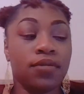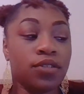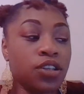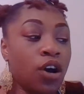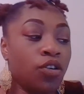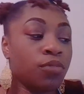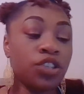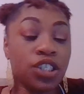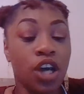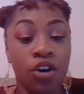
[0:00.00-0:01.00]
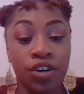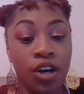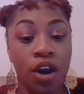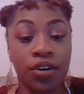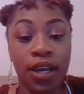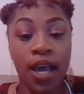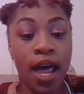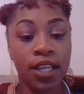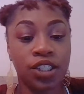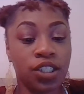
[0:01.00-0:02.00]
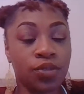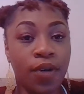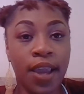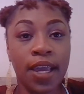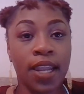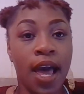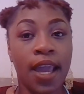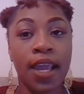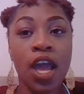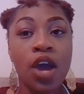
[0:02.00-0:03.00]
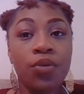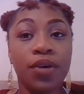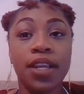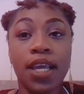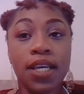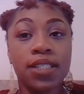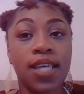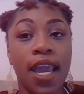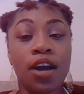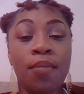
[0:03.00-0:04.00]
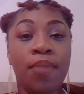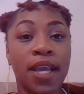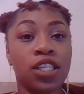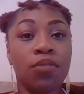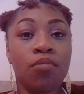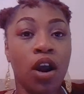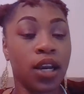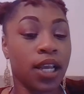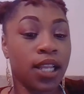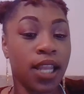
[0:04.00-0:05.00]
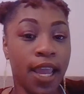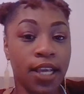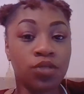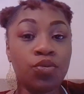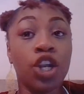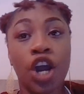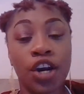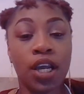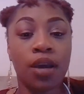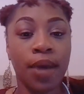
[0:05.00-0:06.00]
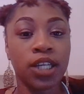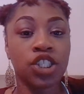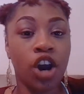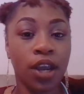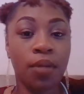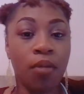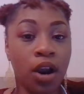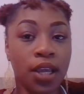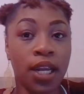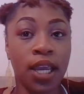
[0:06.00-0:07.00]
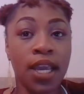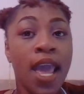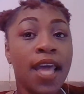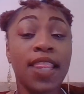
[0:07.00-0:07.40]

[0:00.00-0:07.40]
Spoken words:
So I'm just holding on in college, just waiting. Like, we did take a basic marketing class. We're learning about target marketing.